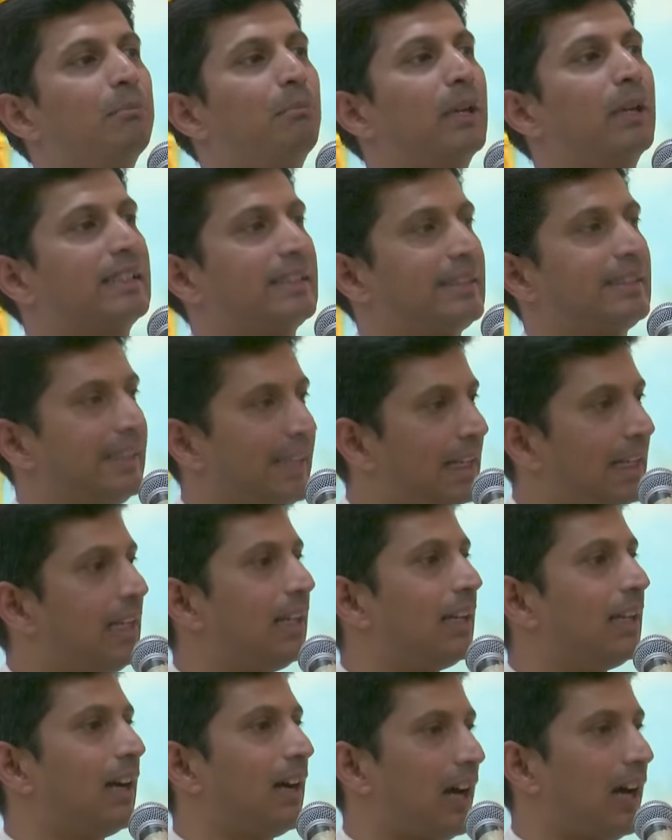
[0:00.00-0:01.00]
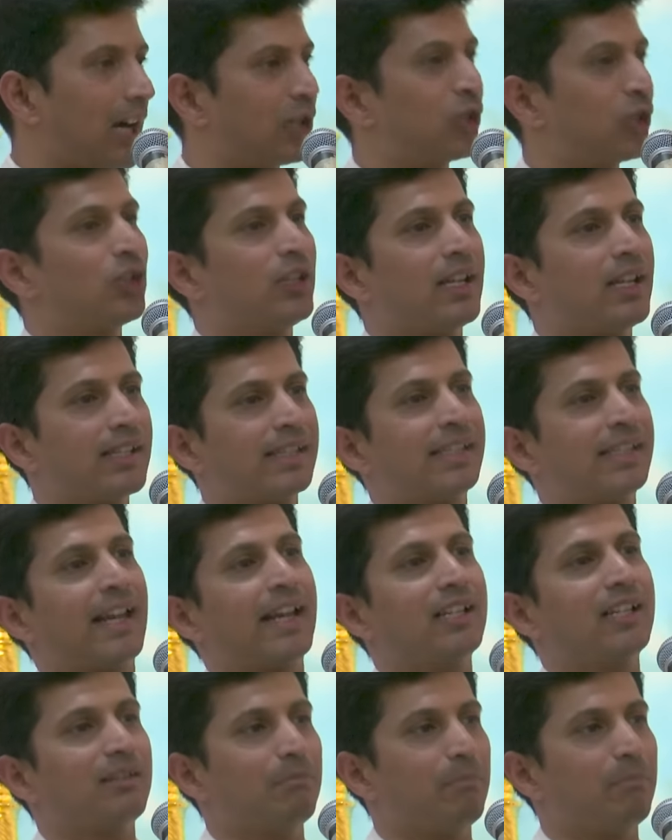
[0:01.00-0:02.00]
But till Arjuna
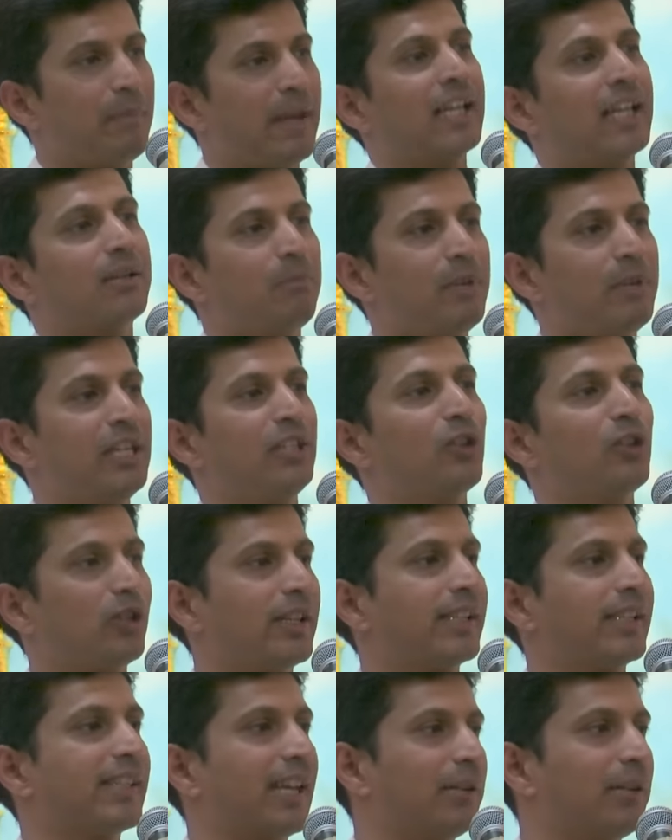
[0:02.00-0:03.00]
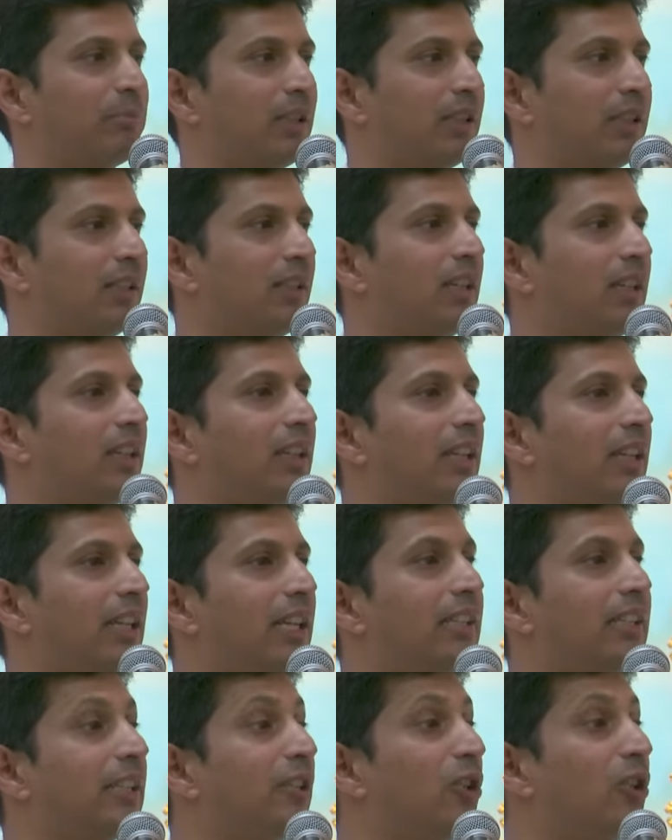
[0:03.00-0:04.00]
said, make me your disciple,
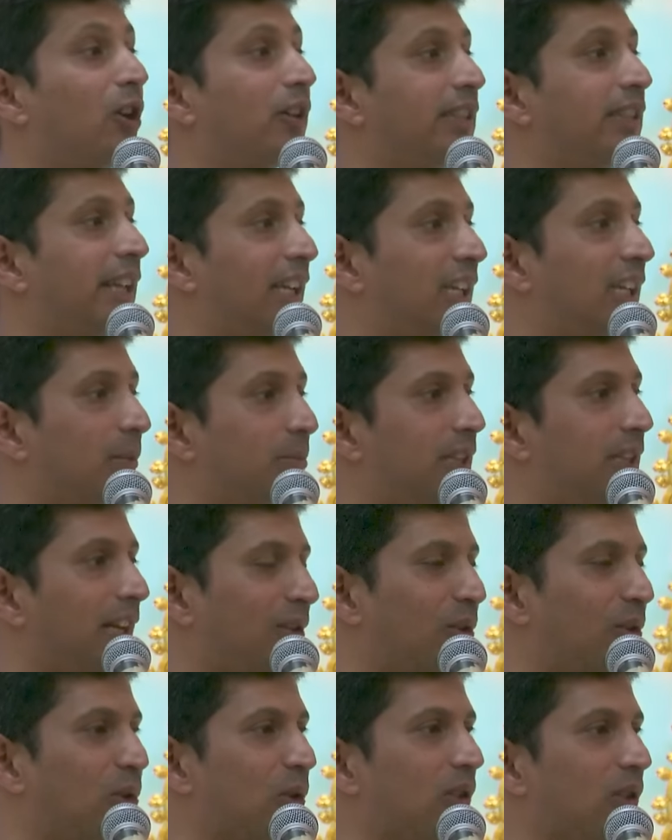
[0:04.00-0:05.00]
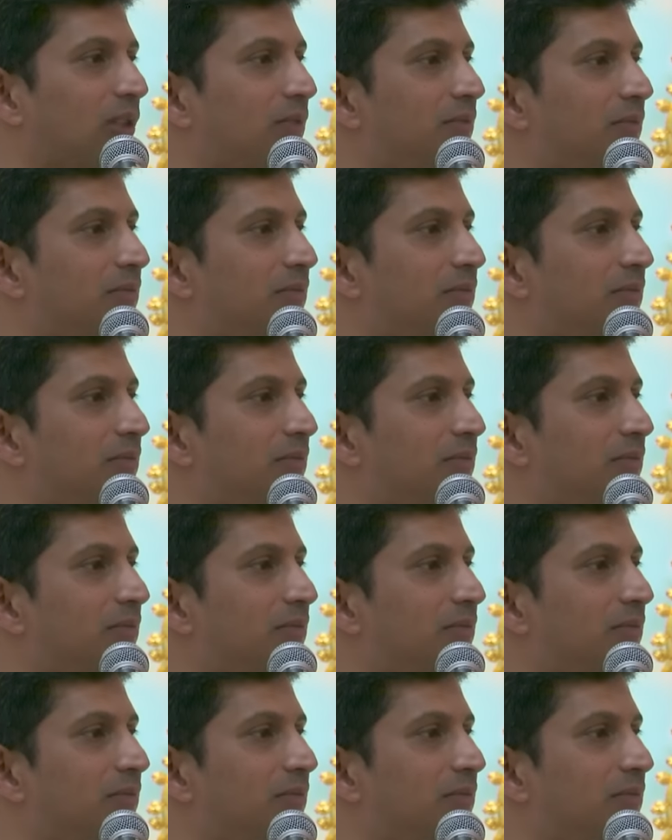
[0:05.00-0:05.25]
he did not take up that role.